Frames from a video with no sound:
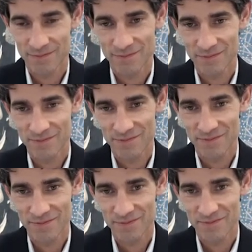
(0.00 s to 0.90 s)

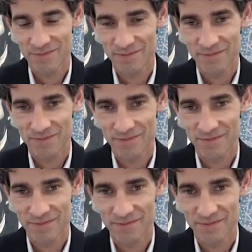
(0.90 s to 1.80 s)

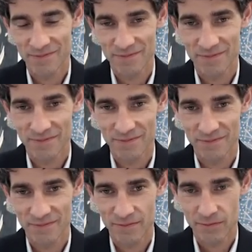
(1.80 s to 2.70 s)

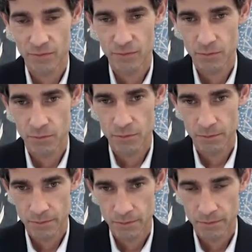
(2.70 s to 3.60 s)

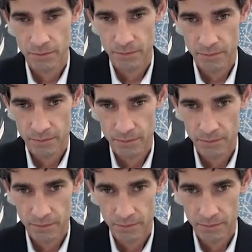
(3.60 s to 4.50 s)

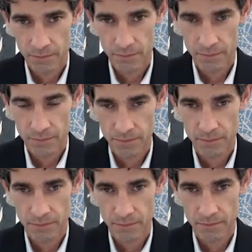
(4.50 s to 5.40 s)

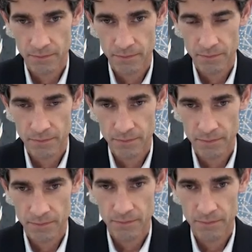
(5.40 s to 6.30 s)

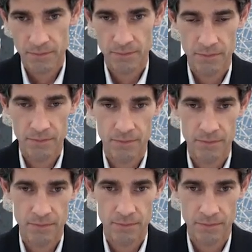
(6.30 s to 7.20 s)

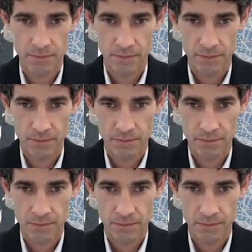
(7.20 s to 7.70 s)
No words are spoken by the person on screen.